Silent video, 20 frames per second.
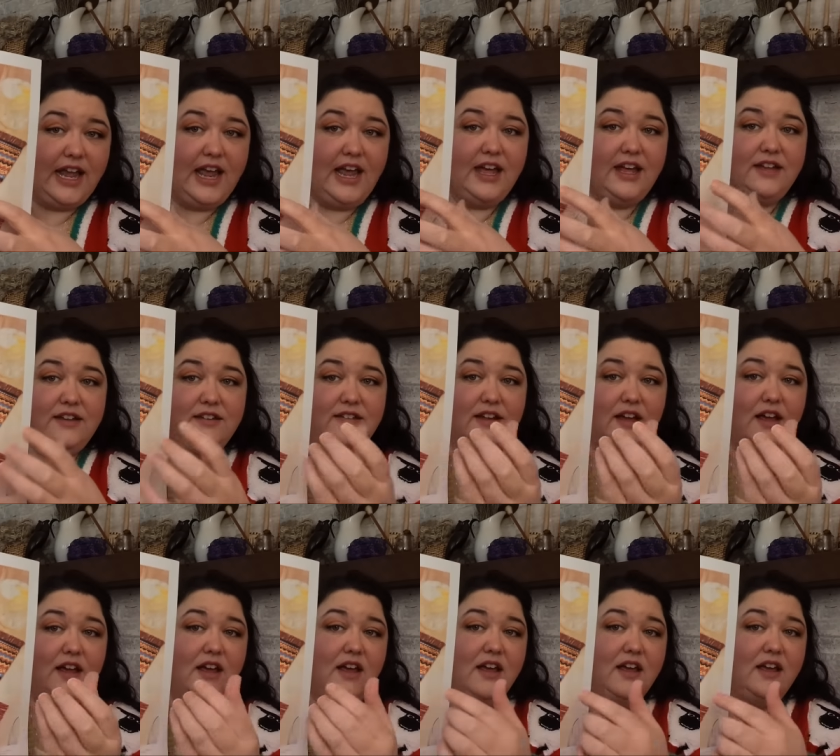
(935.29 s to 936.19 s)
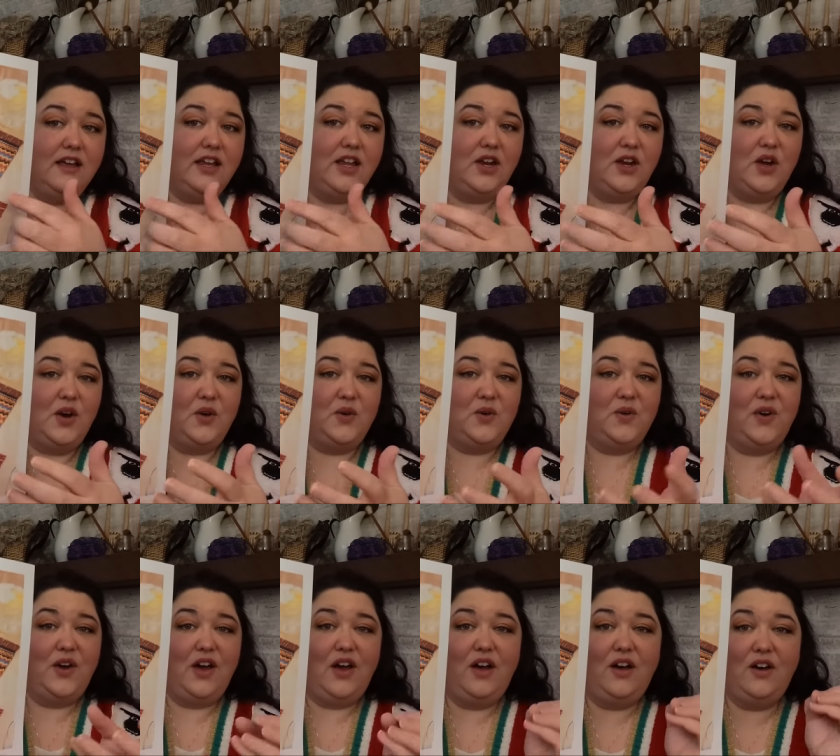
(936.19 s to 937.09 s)
And, you know,
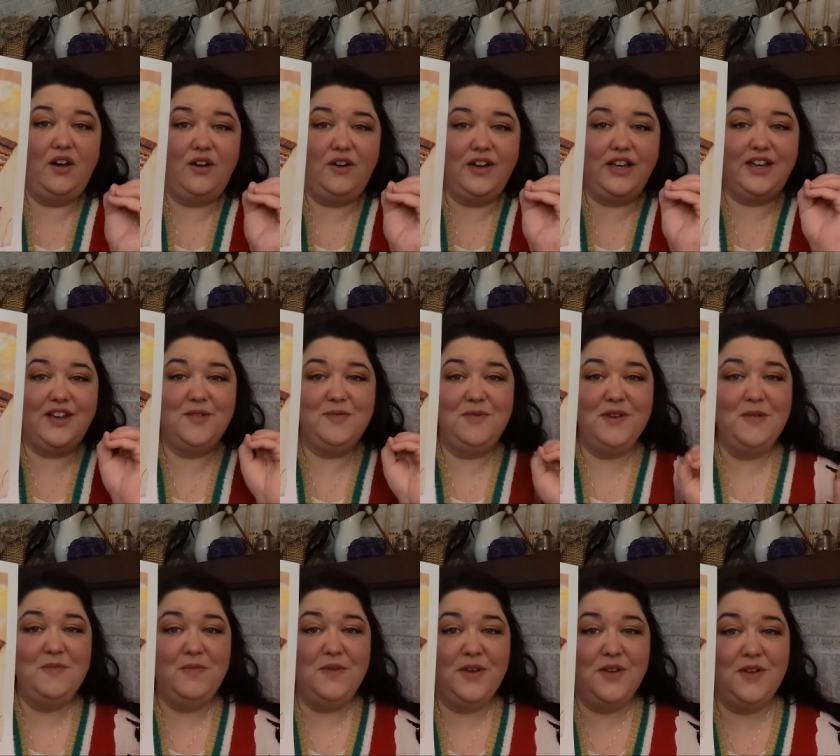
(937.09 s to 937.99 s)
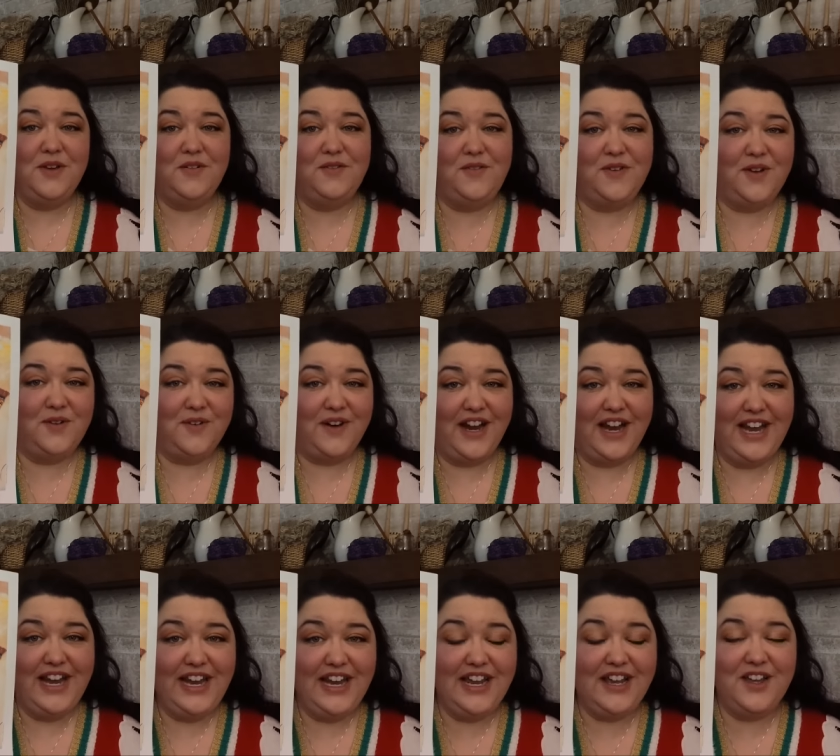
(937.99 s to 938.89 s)
oh, it could be beautiful,
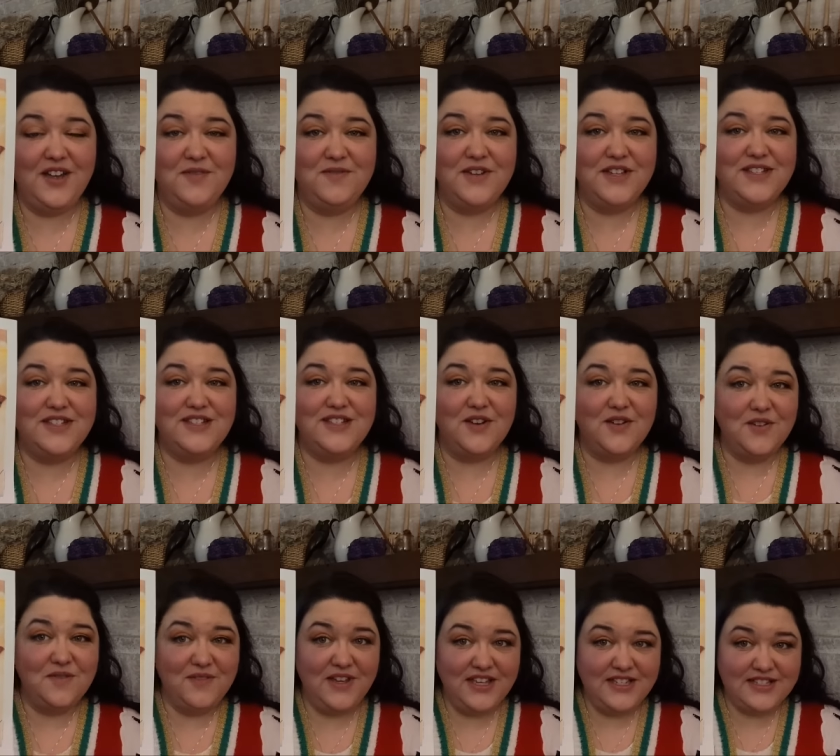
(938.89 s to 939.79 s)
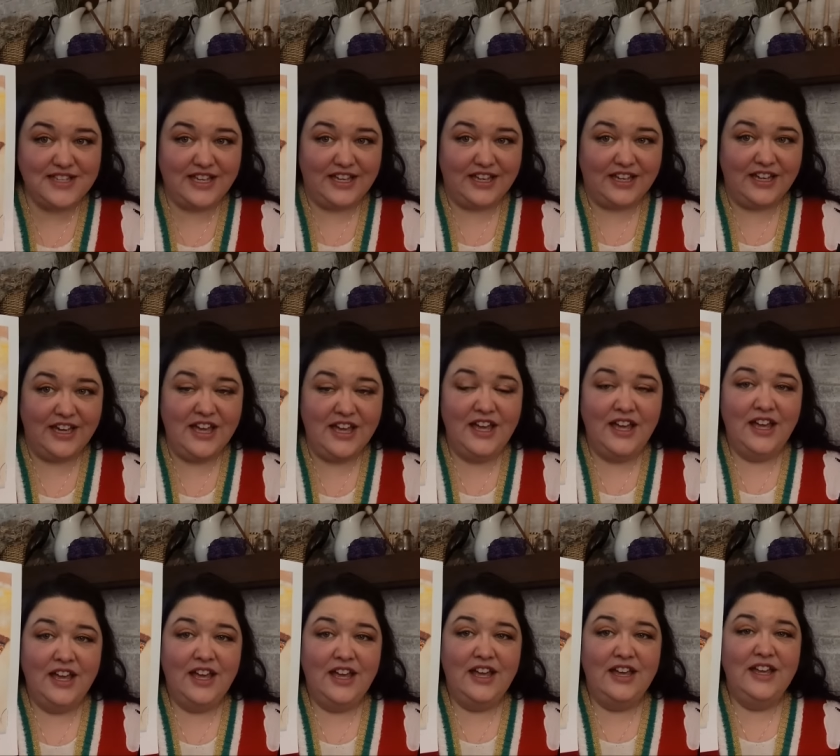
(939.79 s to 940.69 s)
right? It could be so amazing.
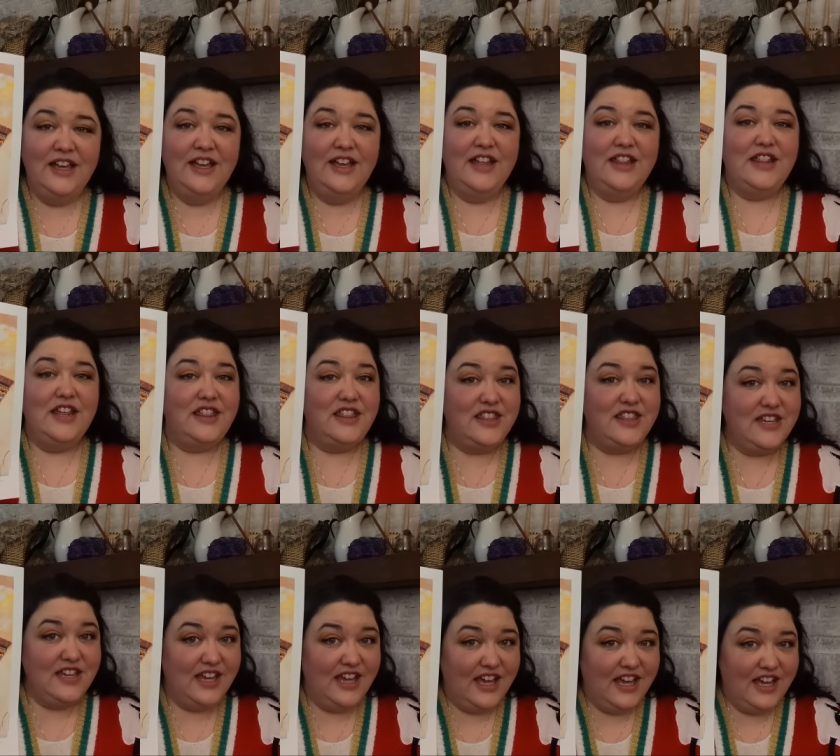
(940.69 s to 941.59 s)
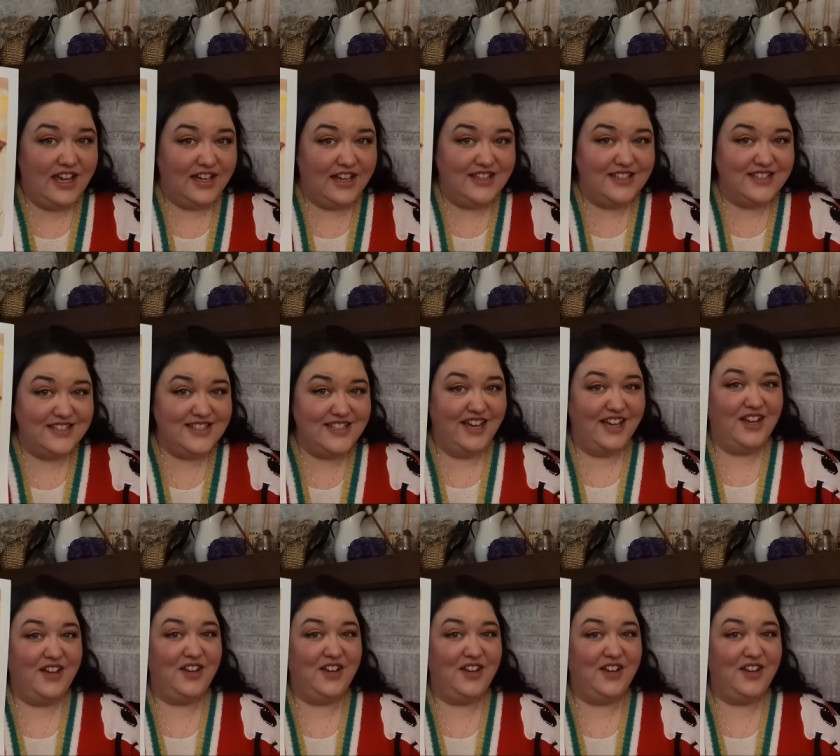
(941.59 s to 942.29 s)
The thing is,